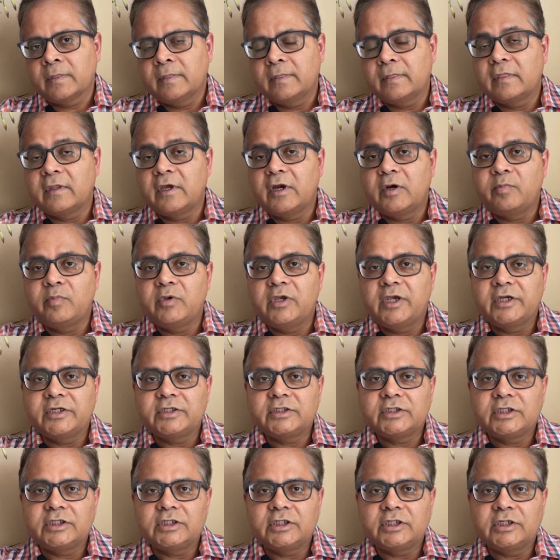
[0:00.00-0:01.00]
their
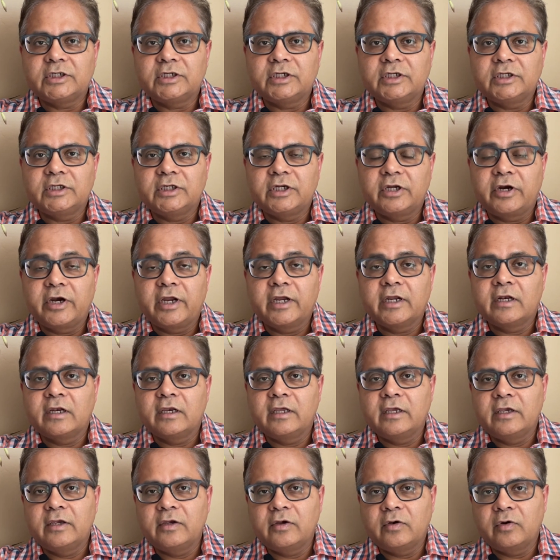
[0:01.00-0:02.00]
PhD degree
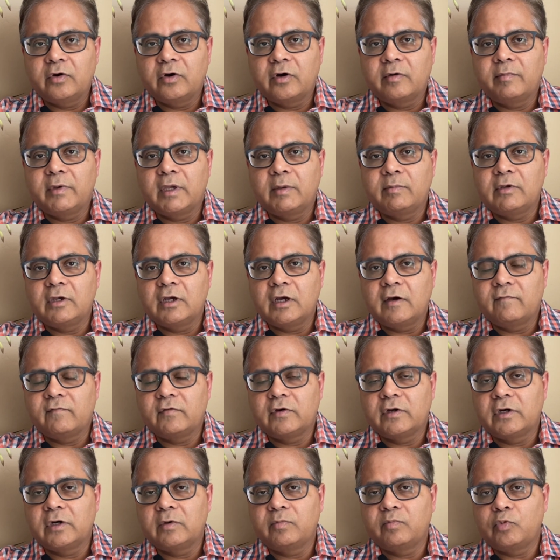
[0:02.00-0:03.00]
directly, or maybe
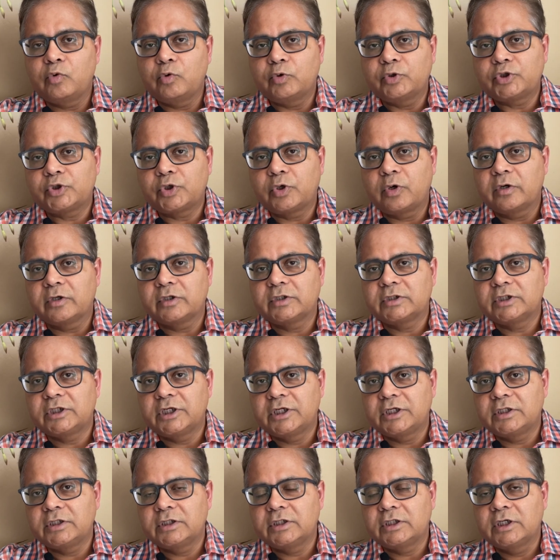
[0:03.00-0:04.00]
after a postdoc
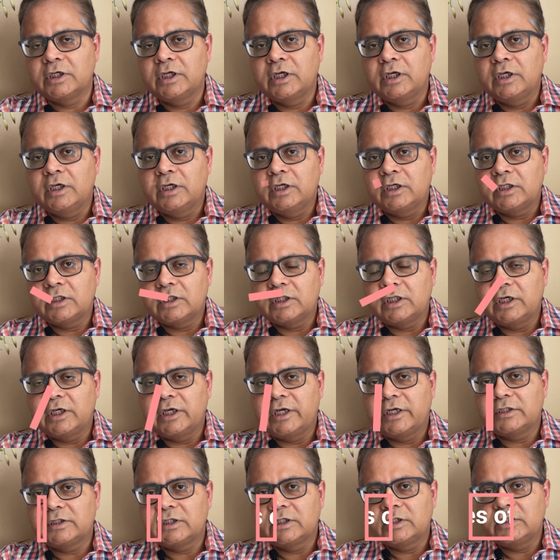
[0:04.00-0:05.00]
stint, they
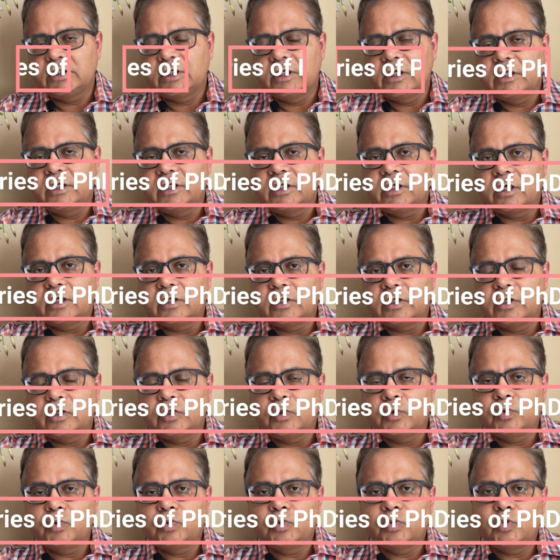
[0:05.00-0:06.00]
essentially
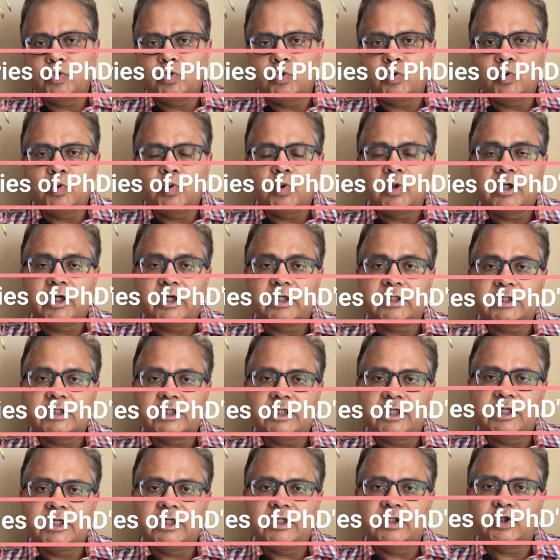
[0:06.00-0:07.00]
continue to do a
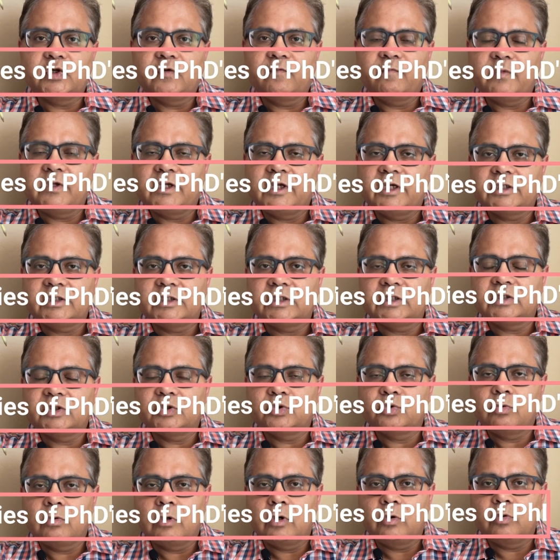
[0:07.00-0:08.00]
series of PhDs
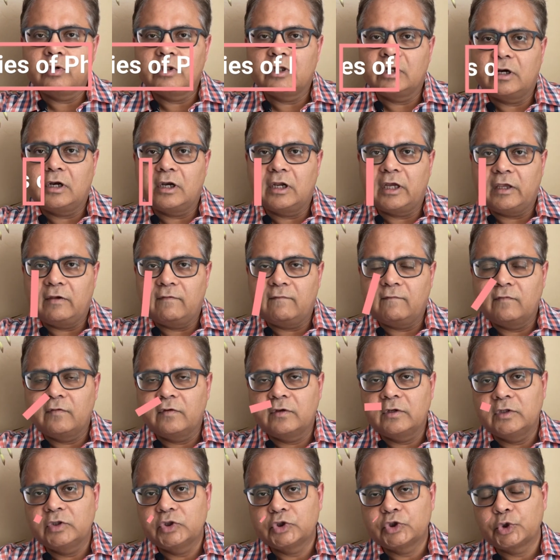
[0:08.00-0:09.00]
throughout their life.
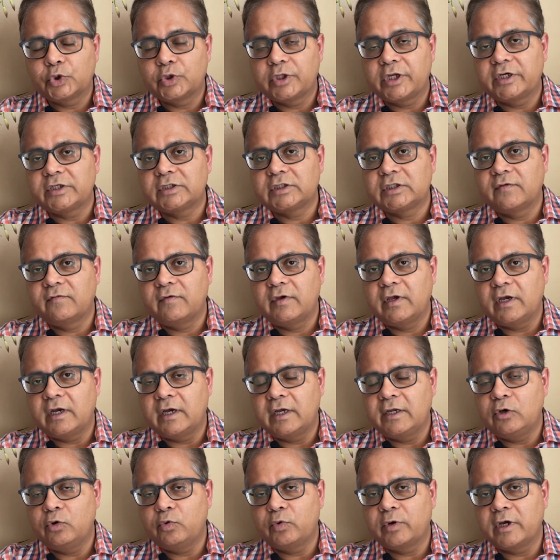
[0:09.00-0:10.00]
So that's the way
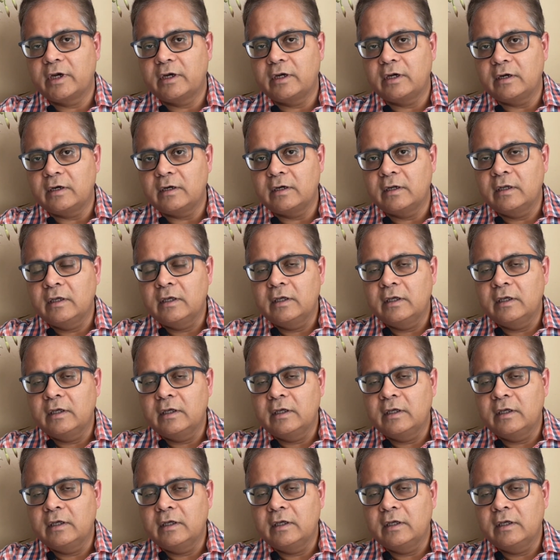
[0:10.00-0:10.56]
I look at it.